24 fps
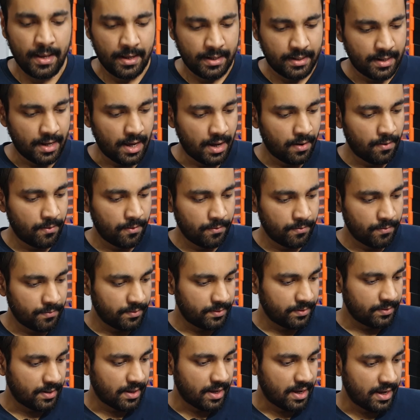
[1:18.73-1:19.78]
Now
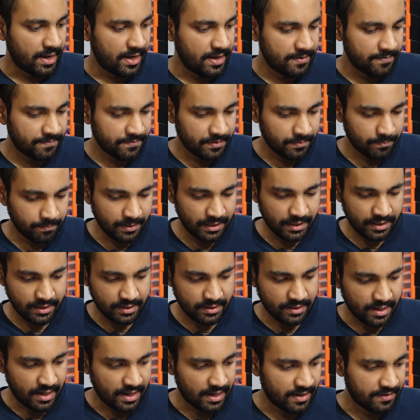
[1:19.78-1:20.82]
I have
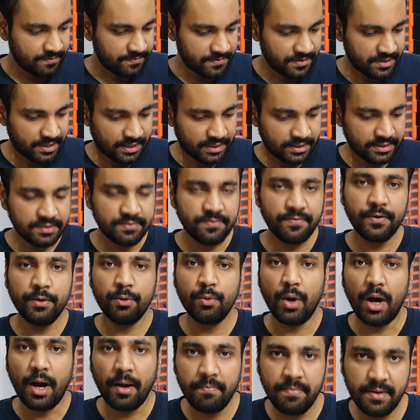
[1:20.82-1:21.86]
done
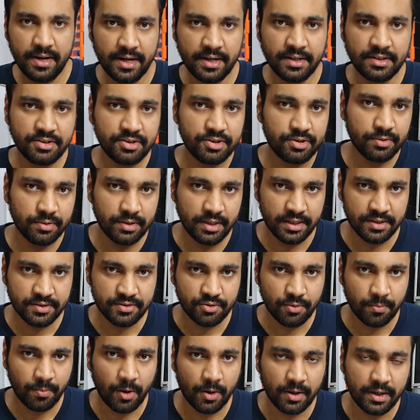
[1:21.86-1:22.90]
few updates to
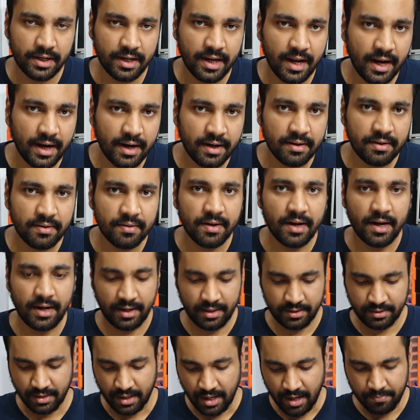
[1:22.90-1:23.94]
this robotic hand,
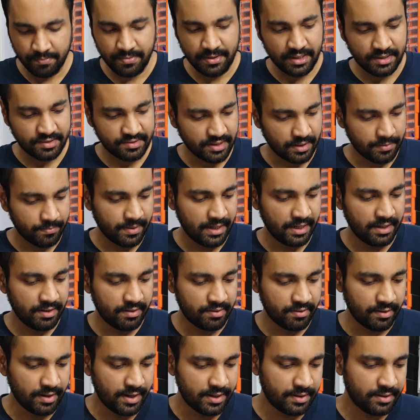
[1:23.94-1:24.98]
and the updates are mainly
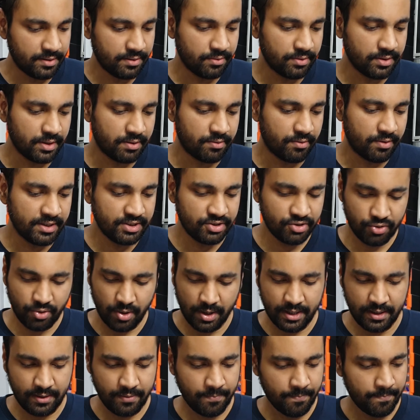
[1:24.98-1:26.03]
related to the wrist
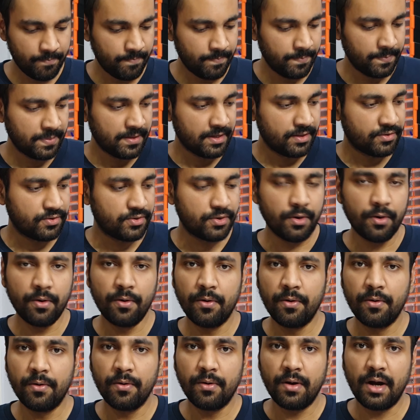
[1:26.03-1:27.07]
joint.
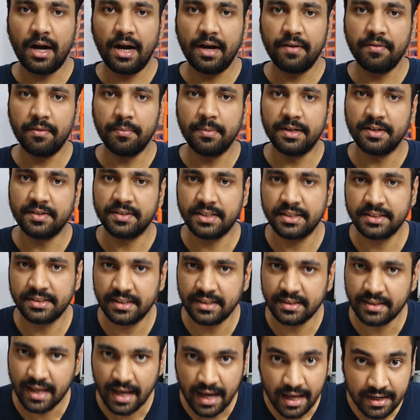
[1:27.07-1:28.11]
So I will be
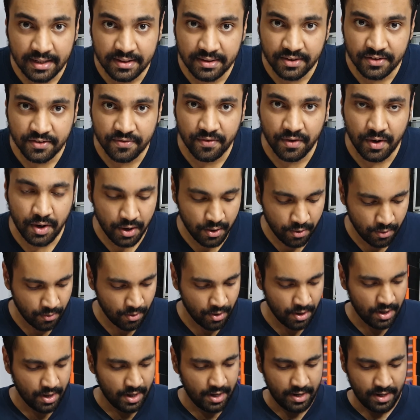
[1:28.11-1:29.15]
discussing that in this video.
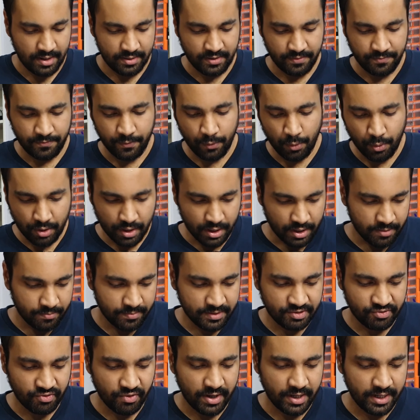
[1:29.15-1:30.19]
The forearm
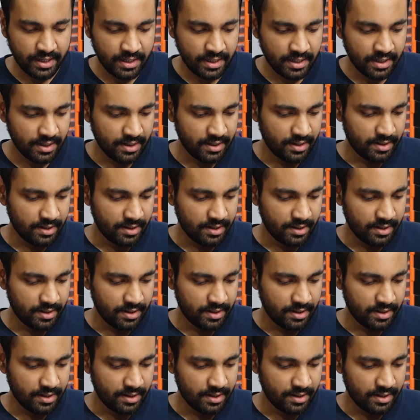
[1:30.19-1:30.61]
is ready.